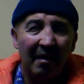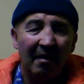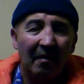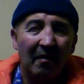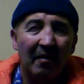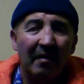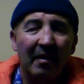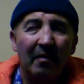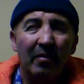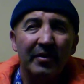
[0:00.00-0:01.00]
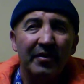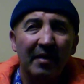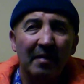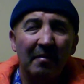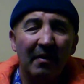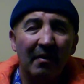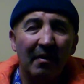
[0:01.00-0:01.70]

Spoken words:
or questionable,